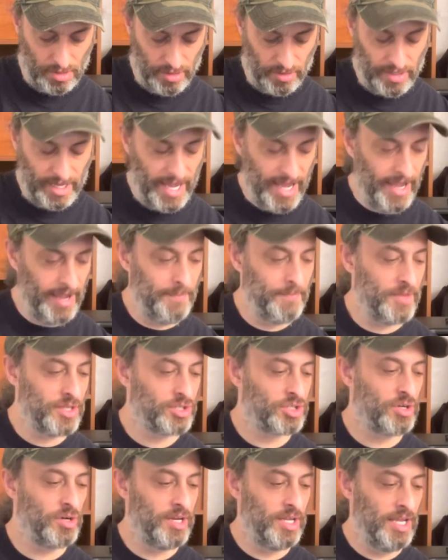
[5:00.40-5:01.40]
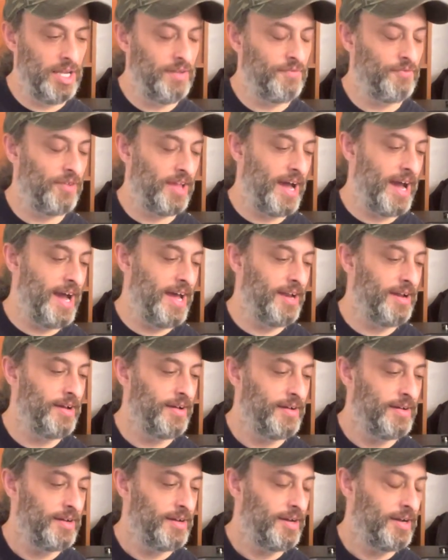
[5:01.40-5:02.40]
Okay, let's go to E flat.
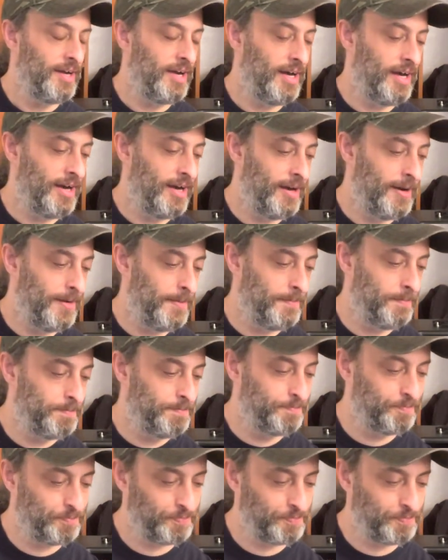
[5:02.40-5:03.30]
A